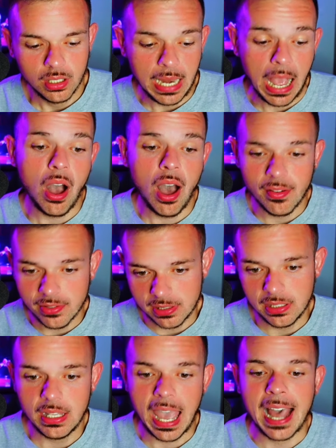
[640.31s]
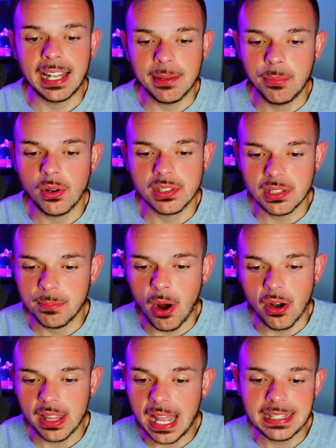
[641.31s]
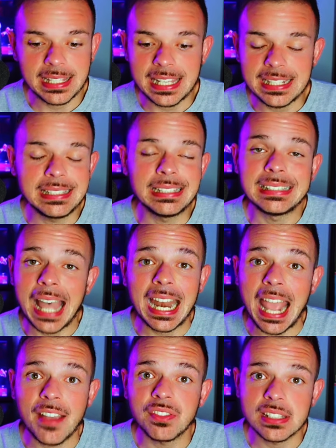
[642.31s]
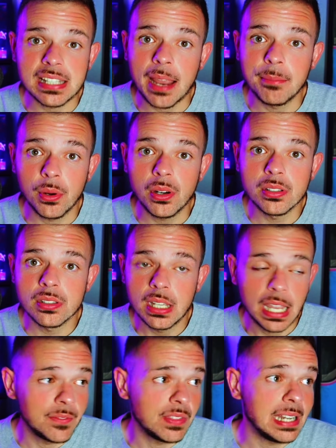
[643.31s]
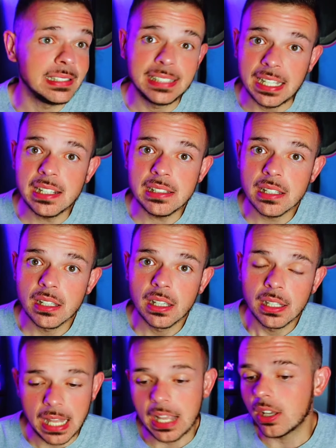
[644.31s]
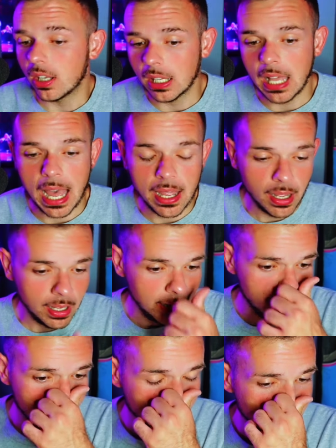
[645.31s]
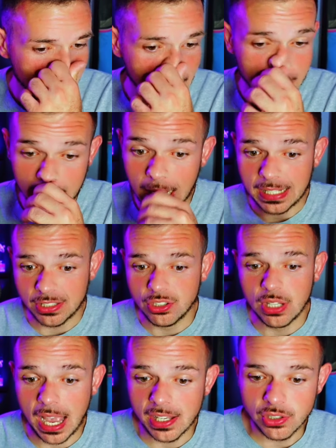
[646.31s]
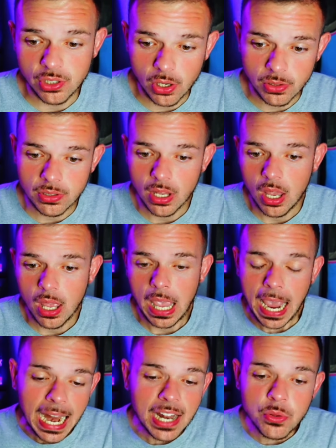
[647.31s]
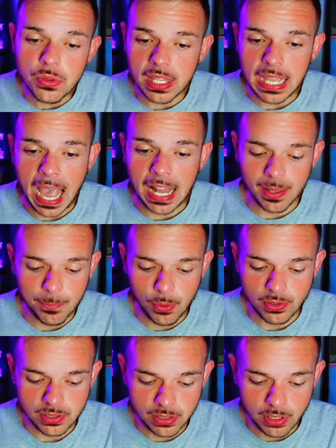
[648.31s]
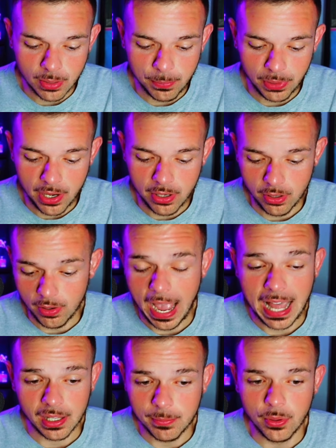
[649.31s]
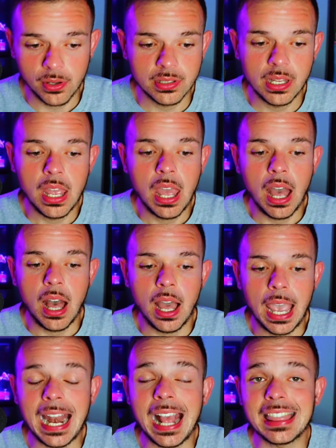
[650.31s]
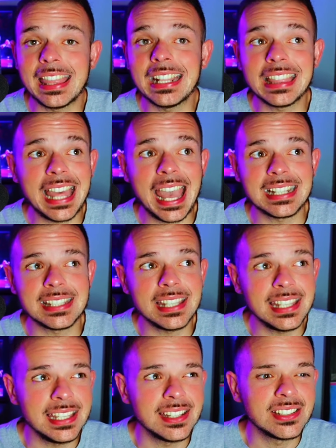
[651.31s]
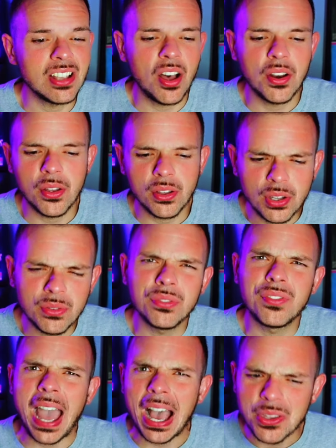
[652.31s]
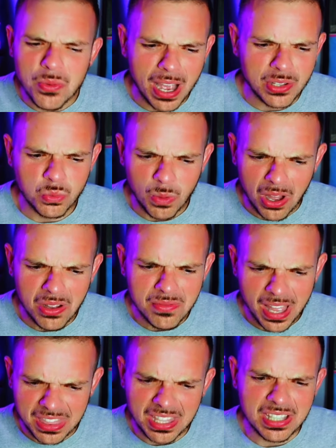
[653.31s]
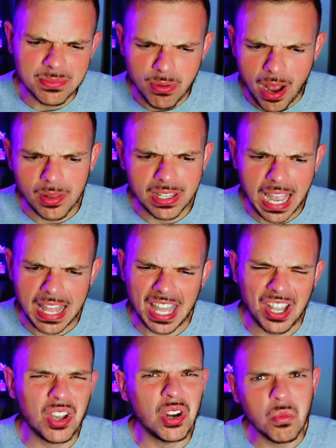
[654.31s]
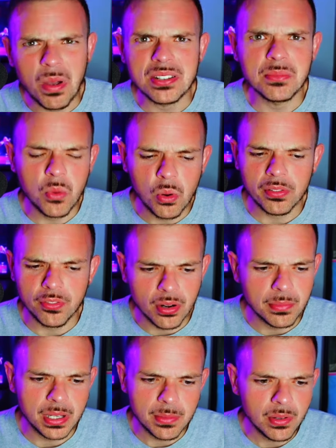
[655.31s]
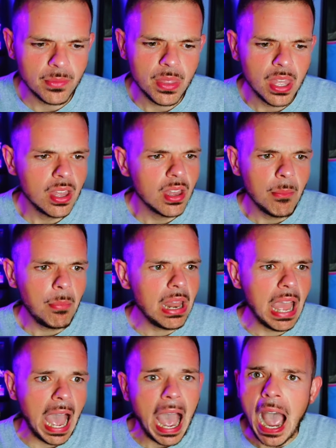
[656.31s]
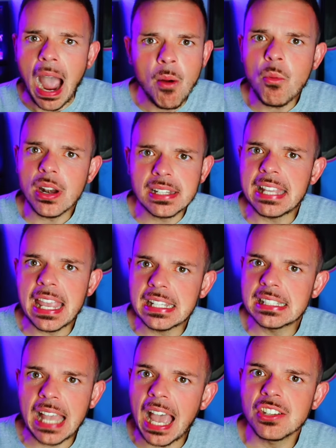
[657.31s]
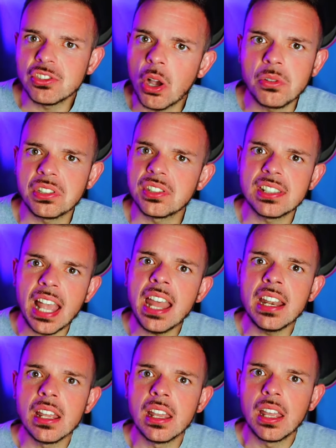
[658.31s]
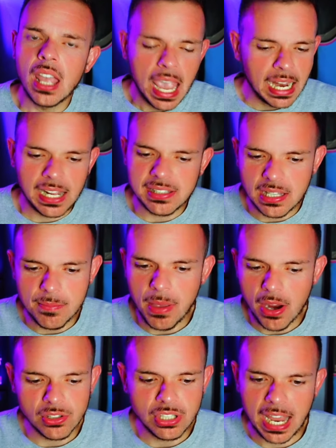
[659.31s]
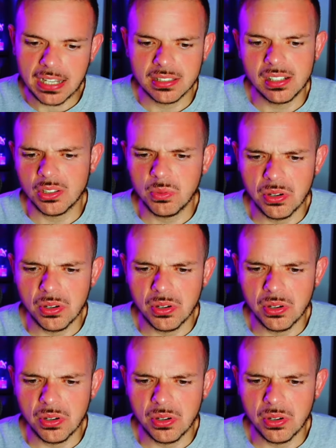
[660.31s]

Now, obviously, Alec Burks is part of that. The Heat did not have to sign Burks. If they didn't, they could have got Tyus Jones. And I do think Alec Burks is a good player, or Alec Burks. And I think that he is on a good value as well. I think he's probably a guy that could have went more for a minimum. But I would have taken Tyus Jones instead. And I see Barry Jackson on